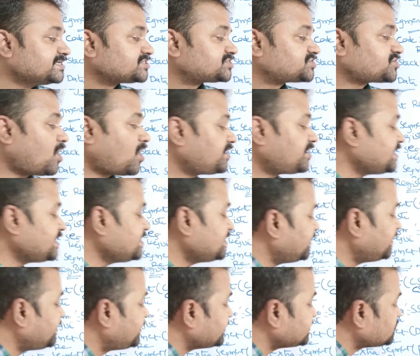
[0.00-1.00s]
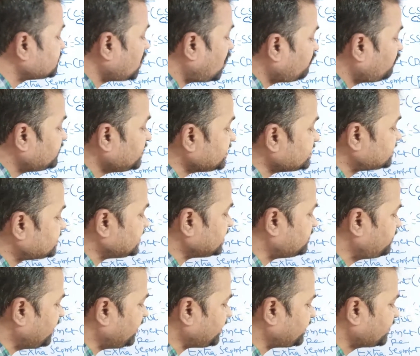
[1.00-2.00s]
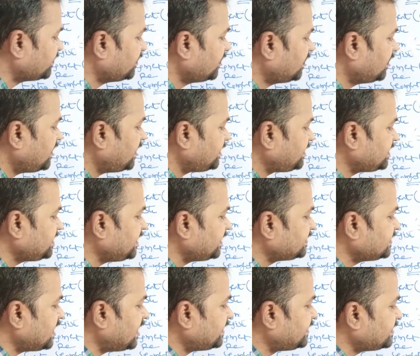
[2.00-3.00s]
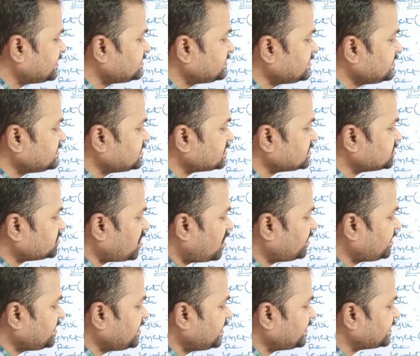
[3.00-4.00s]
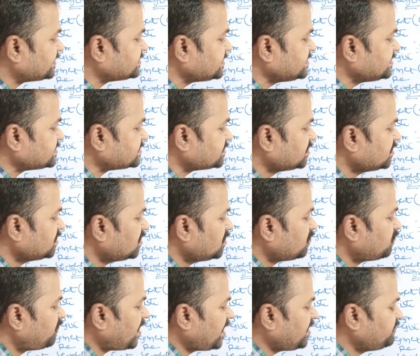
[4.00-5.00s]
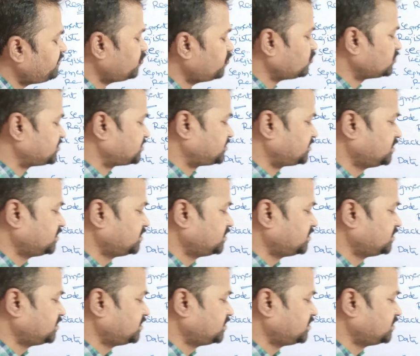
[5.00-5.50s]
starting address of this segment. Let here the address is, starting address is 54.